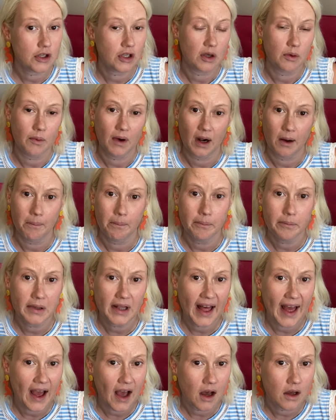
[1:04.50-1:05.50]
you can wear a
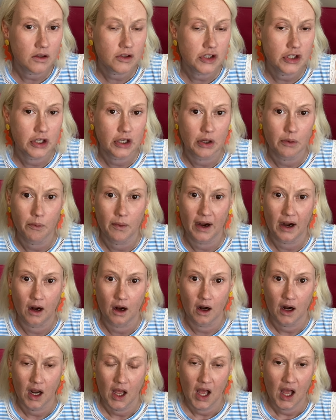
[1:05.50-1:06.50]
blouse, you can
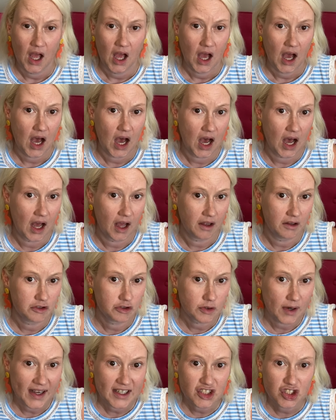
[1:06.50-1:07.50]
wear a
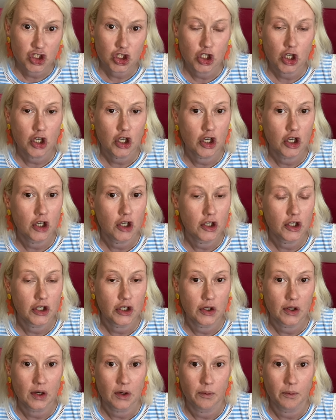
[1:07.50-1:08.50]
dress shirt,
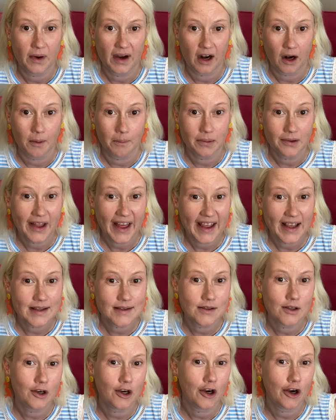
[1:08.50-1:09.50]
you can wear a
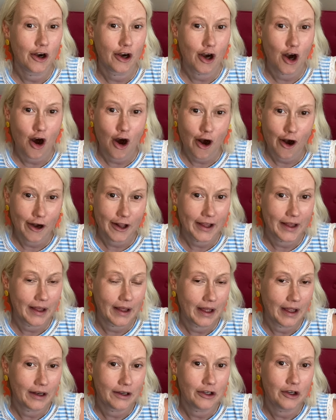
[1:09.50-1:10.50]
blazer,
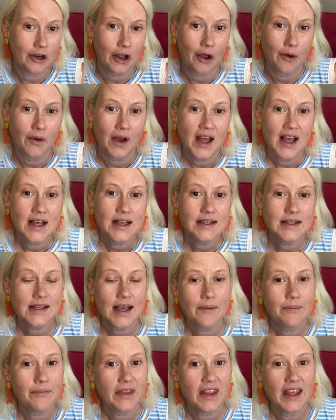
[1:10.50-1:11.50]
cardigan,
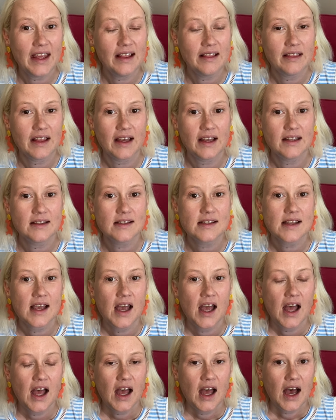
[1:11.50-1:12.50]
something that's
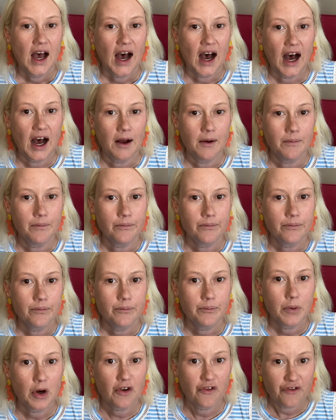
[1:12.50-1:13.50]

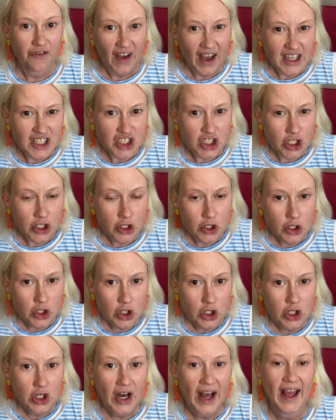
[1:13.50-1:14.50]

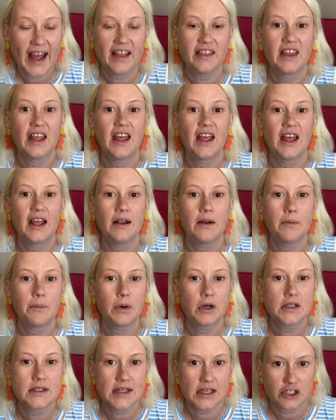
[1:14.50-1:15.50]
professional and that
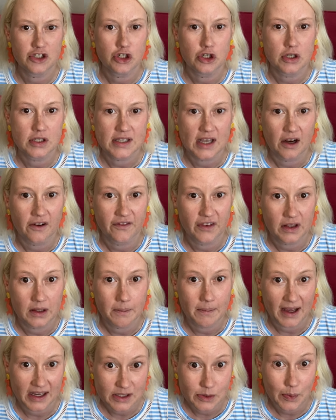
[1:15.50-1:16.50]
presents yourself in the
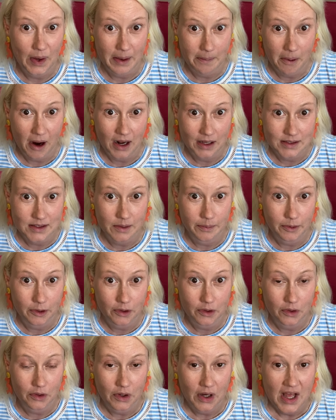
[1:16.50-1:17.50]
best way
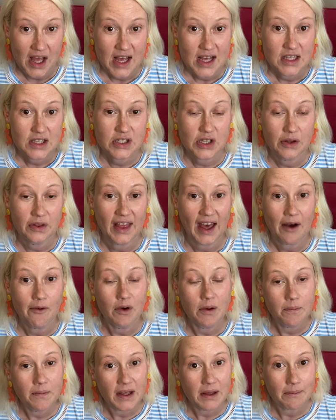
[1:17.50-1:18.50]
possible. So that
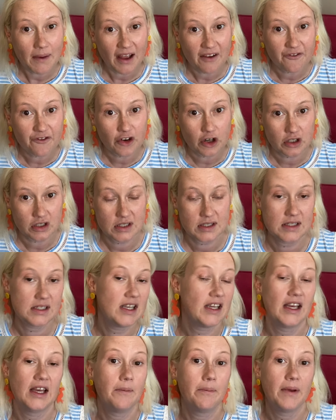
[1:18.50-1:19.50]
would be my first
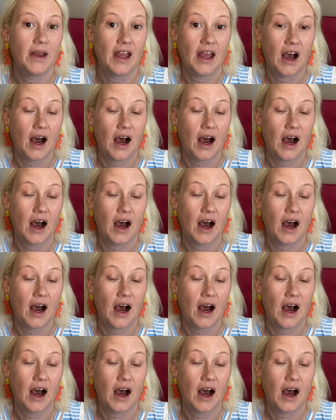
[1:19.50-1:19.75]
tip